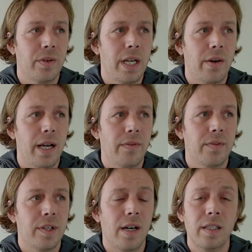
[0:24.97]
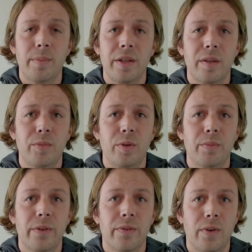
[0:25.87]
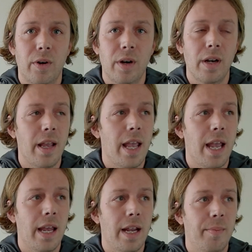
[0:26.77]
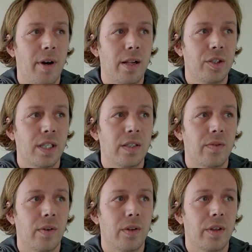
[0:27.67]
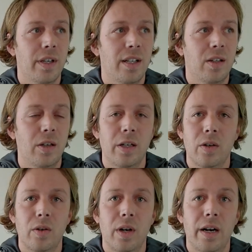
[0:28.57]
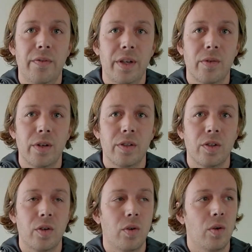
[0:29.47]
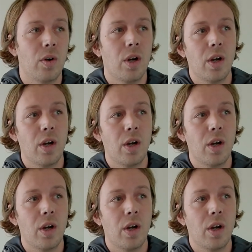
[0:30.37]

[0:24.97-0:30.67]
Now, I've talked about the moon before, and I apologize for the loyal viewers who,